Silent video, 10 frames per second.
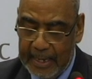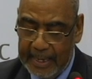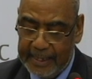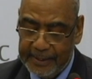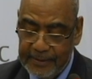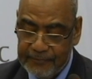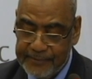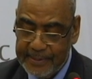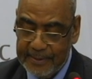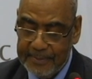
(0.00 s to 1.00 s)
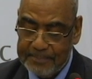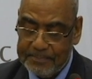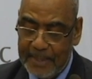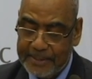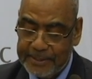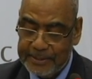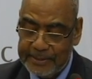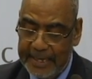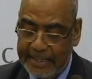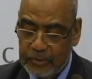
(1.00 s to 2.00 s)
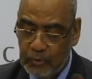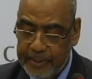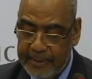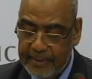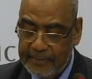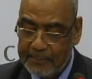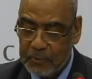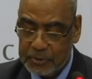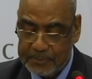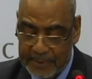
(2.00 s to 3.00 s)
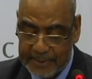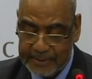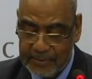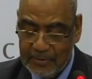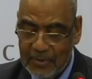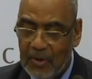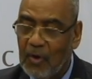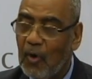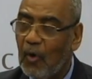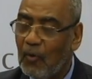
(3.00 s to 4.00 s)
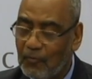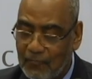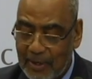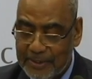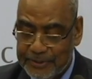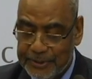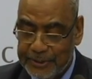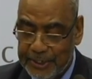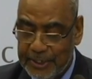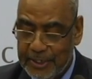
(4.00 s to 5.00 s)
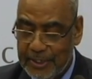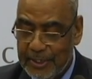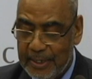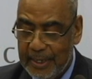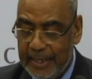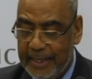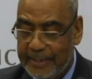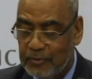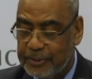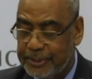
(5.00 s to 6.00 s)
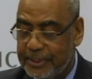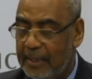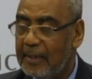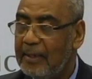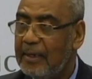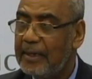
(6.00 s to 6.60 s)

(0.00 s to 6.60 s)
aggrieved parties excluded the possibility of seeking judicial